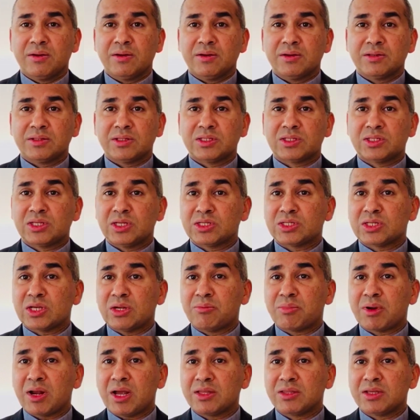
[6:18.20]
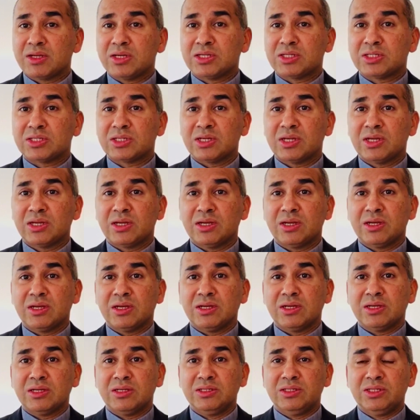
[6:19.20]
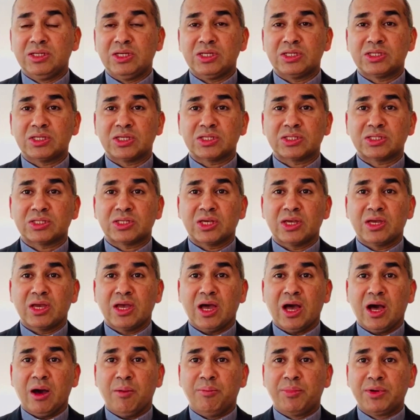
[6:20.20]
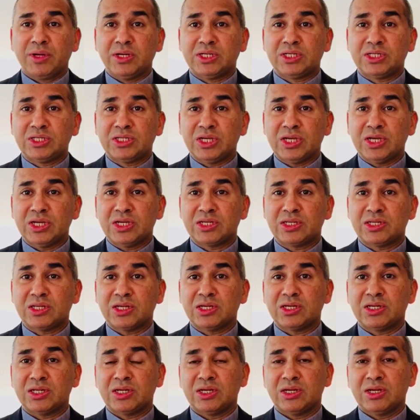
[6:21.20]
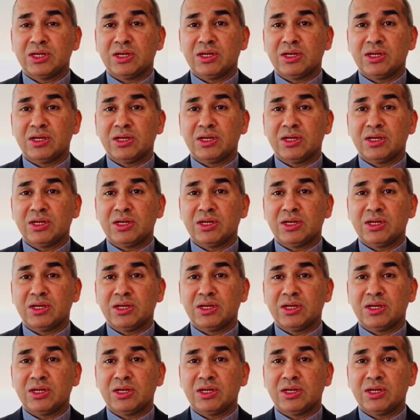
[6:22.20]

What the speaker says: Sisters and brothers, Jesus appreciated